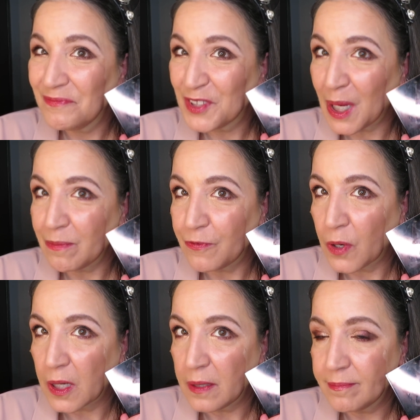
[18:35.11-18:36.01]
Tom
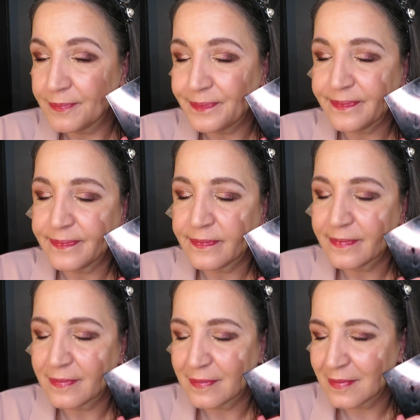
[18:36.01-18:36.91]
Ford,
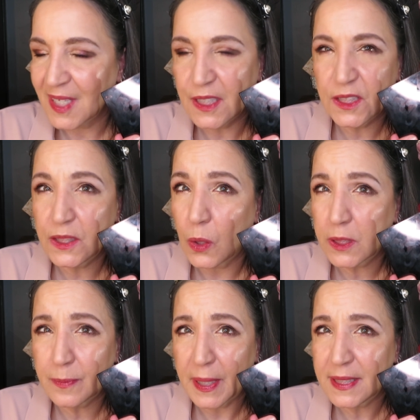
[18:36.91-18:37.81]
so
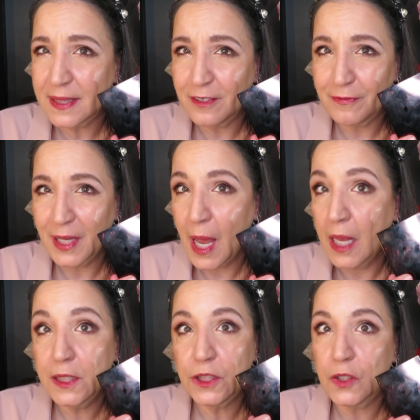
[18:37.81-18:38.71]
expensive,
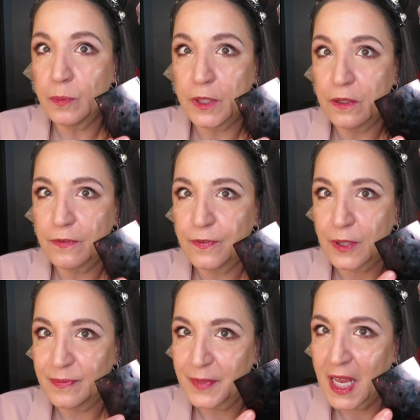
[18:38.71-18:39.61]
so beautiful.
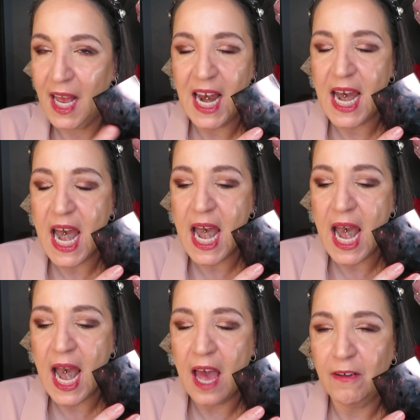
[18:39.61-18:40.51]

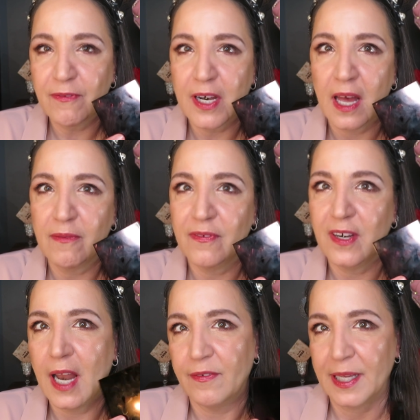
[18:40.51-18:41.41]
Love, love,
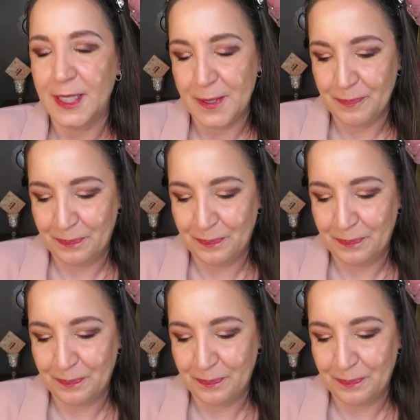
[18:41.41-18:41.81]
love it.